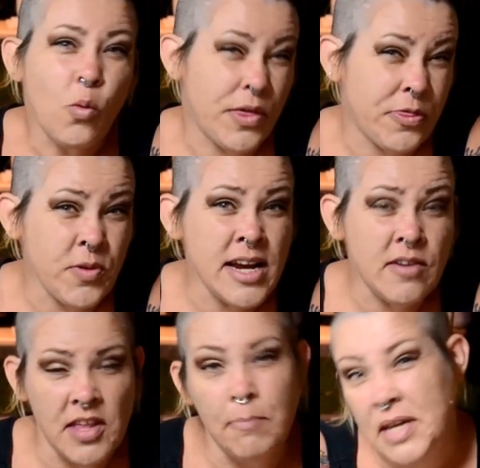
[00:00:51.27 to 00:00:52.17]
with 3
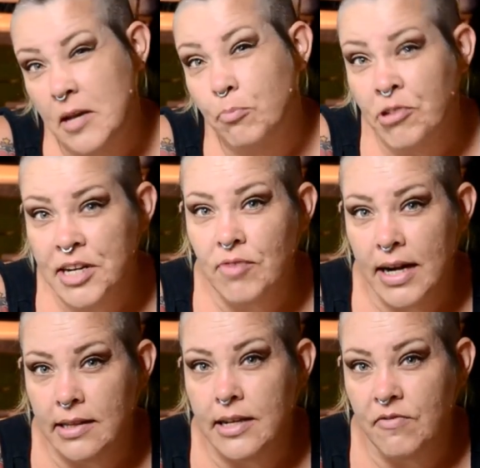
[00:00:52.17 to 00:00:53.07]
of them being pretty
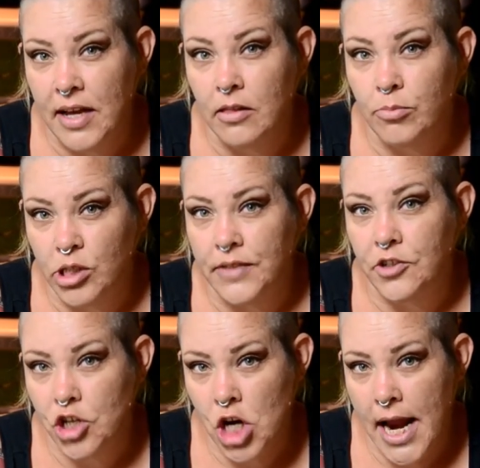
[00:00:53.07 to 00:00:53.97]
readily available in
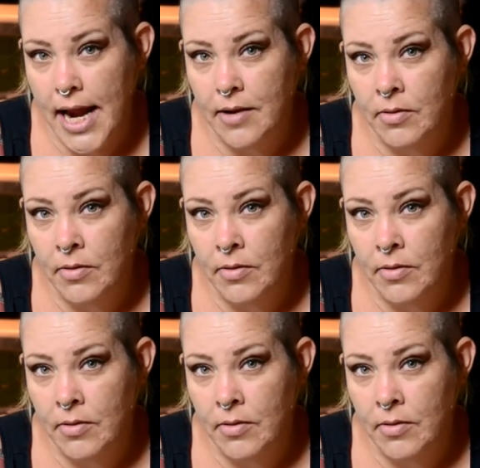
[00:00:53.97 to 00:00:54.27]
the trade.